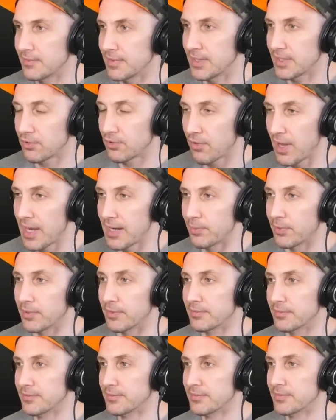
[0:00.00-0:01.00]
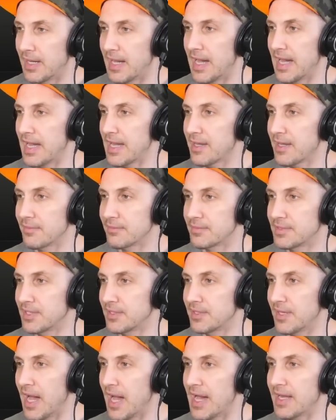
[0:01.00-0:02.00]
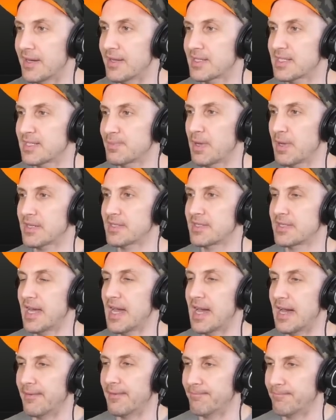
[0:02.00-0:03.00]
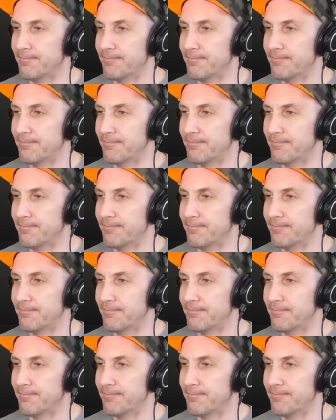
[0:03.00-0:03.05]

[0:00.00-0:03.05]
Incredible. I did not expect that.